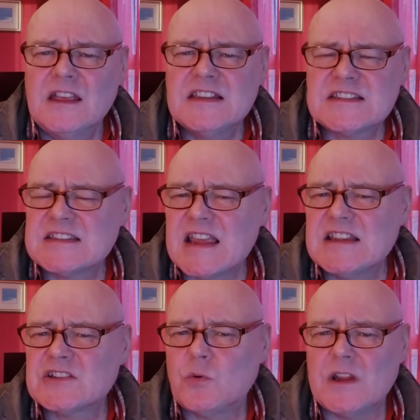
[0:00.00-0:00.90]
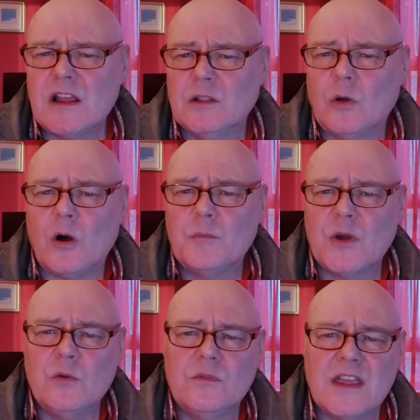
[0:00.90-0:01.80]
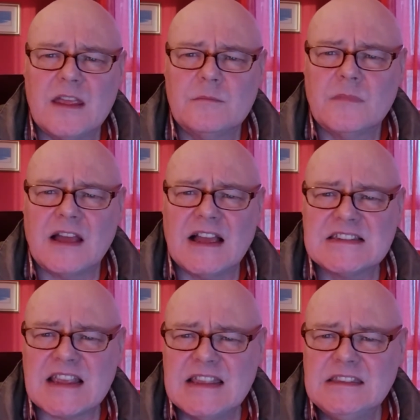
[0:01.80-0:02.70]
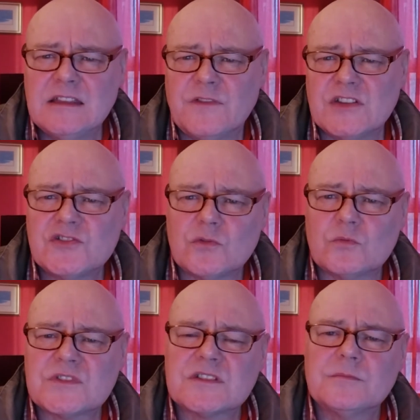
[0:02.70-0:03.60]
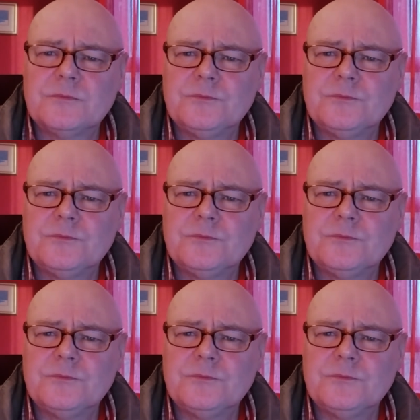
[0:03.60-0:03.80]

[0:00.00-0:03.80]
it says quite a lot about them as individuals.